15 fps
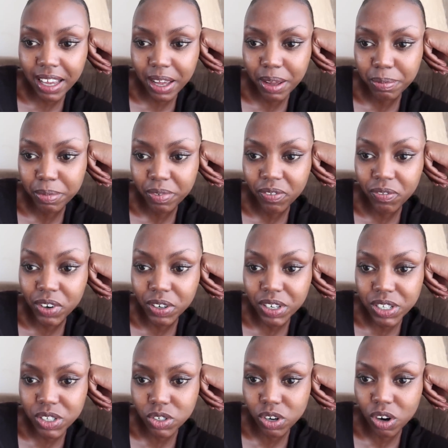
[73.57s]
came
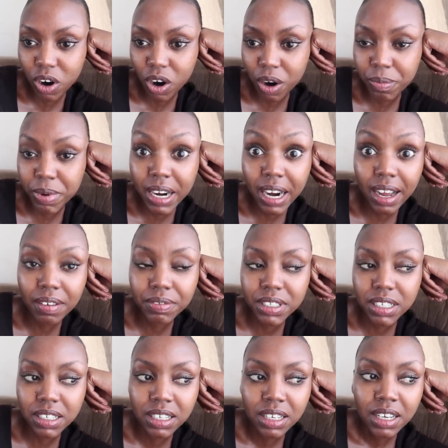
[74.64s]
very strong but i have
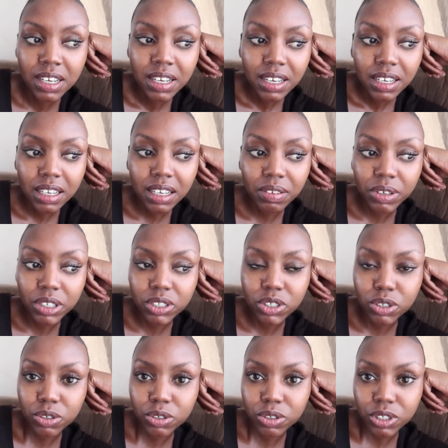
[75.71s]
to give it
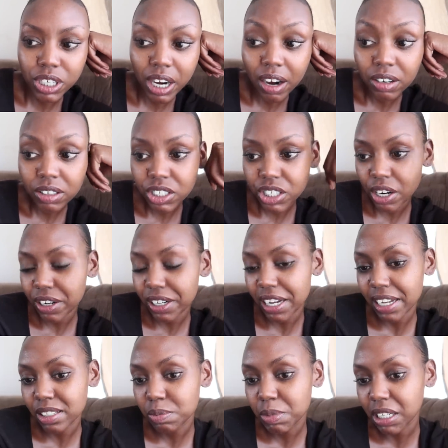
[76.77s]
to sharon sharon
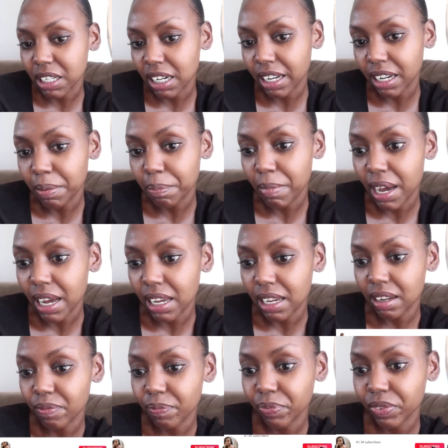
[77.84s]
has been like
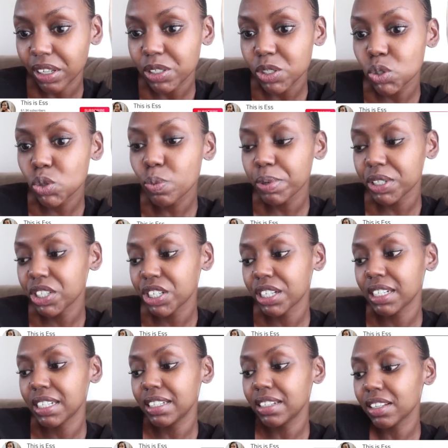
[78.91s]
my super
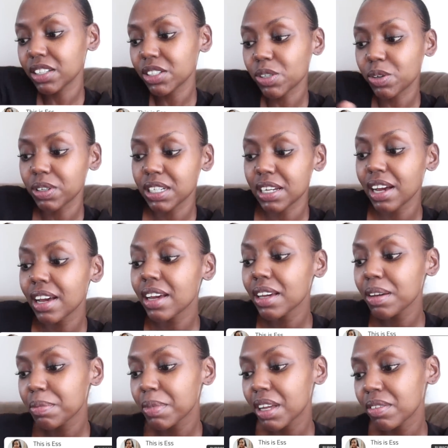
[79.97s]
cheerleader this whole
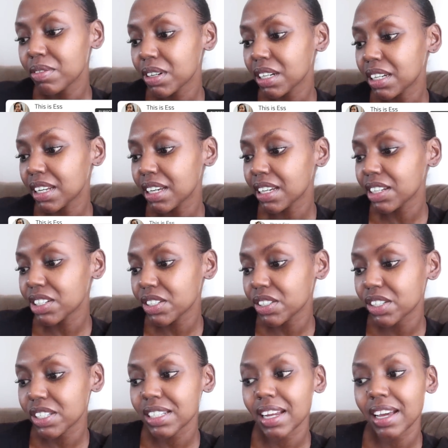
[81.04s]
time every day
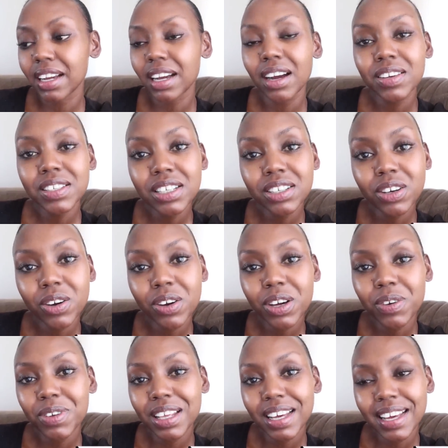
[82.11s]
she's just like how's it
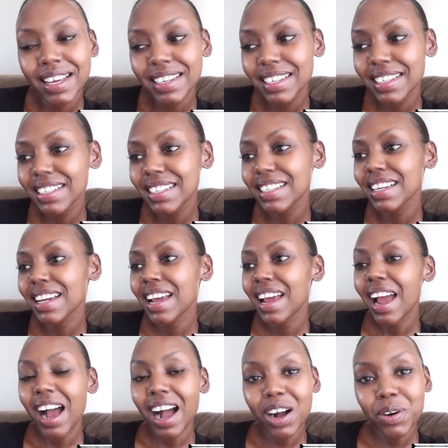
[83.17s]
going with the edit
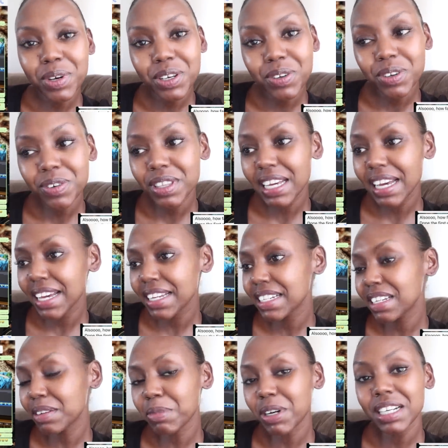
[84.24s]
how are we doing with the
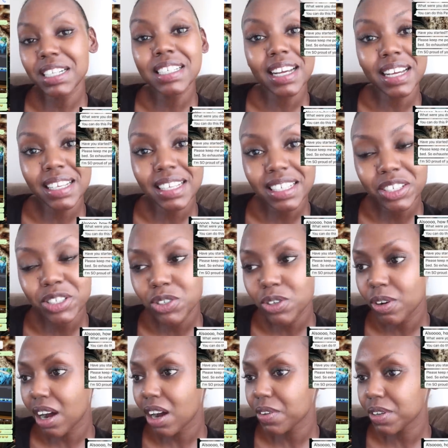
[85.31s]
edit i'm gonna check in in
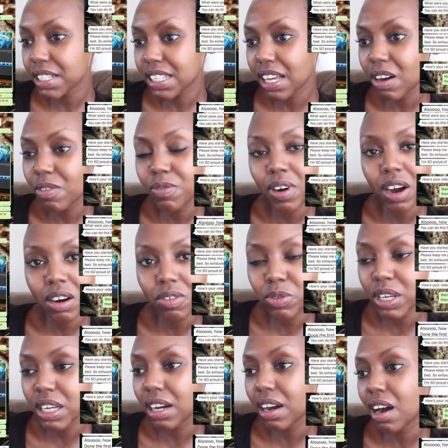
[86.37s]
two hours how far have
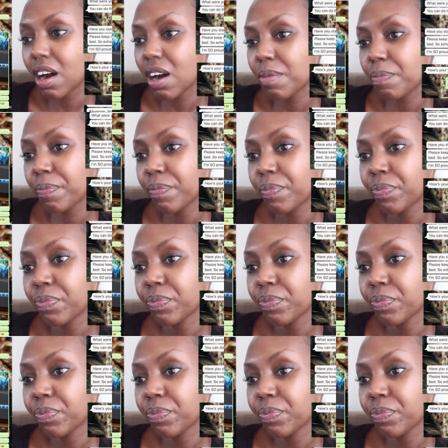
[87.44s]
we come